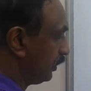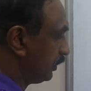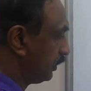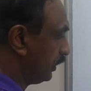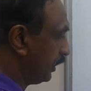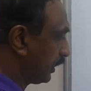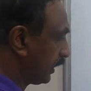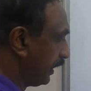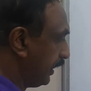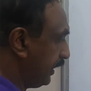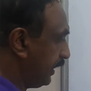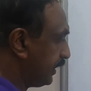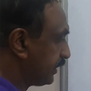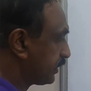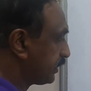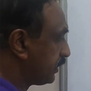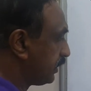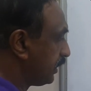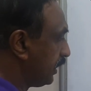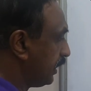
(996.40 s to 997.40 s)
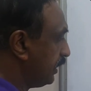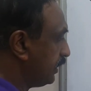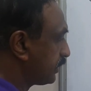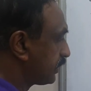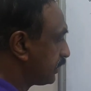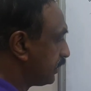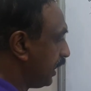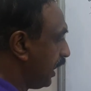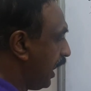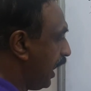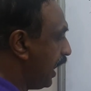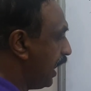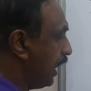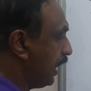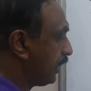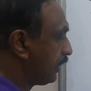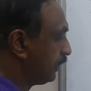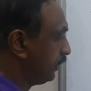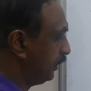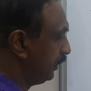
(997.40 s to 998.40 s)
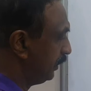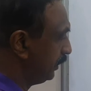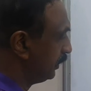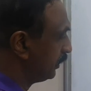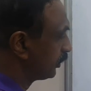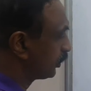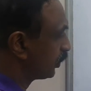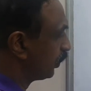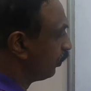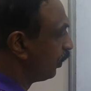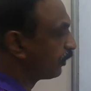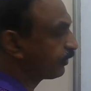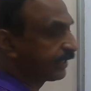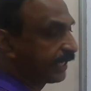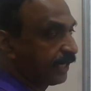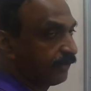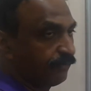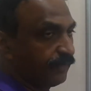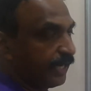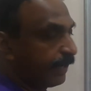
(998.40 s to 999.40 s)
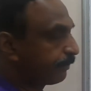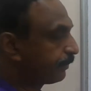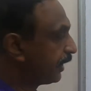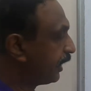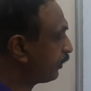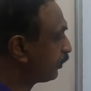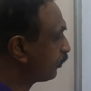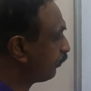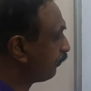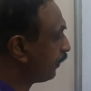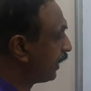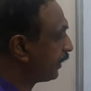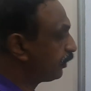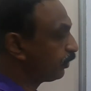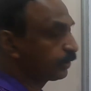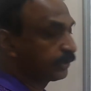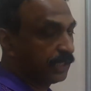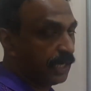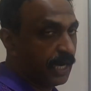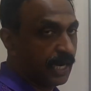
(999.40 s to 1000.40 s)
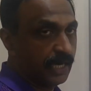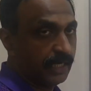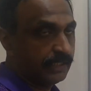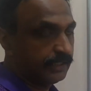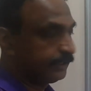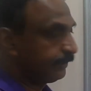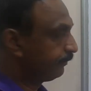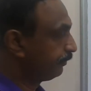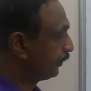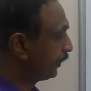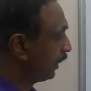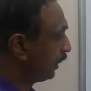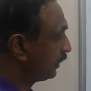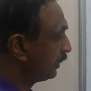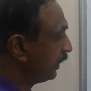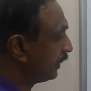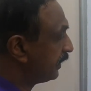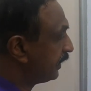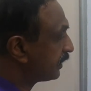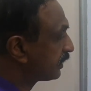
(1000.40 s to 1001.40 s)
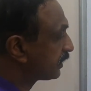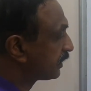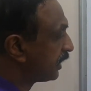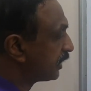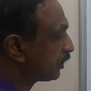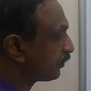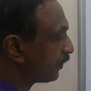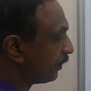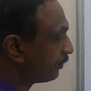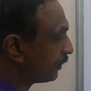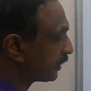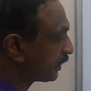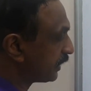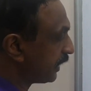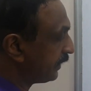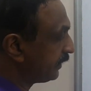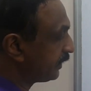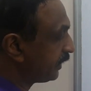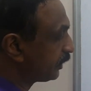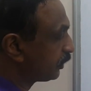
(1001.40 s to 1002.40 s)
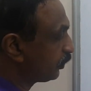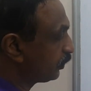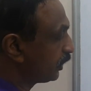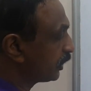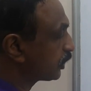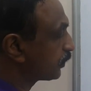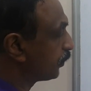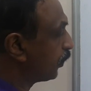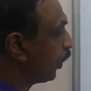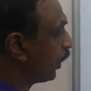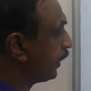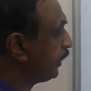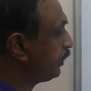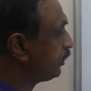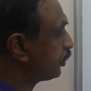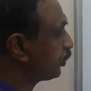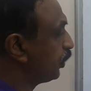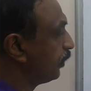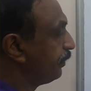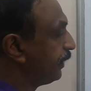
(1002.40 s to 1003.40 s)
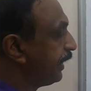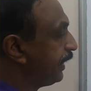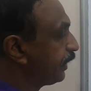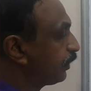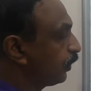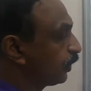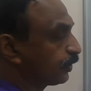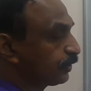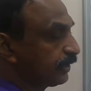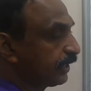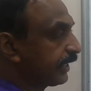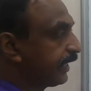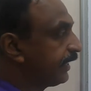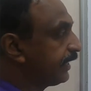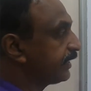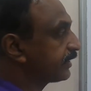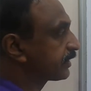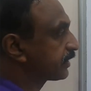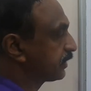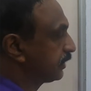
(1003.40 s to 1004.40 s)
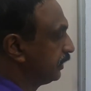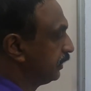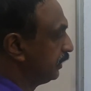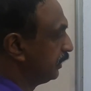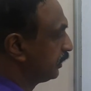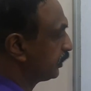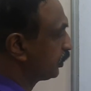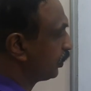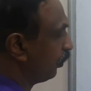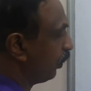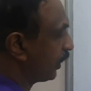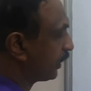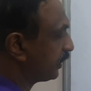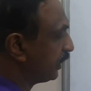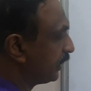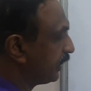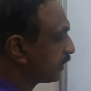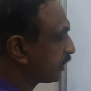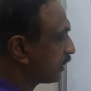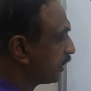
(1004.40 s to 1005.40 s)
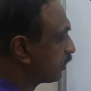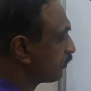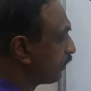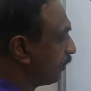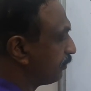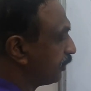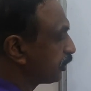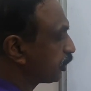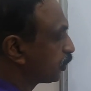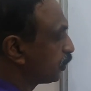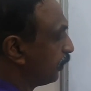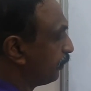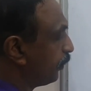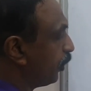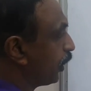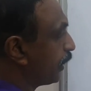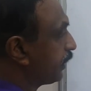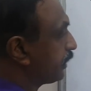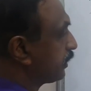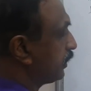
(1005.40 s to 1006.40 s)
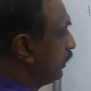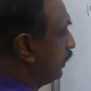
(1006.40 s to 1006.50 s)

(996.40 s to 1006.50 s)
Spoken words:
the radius is r. So what can we apply to find out r? The distance from the center to this point should be equal to the radius. So what is the distance from this 2 point?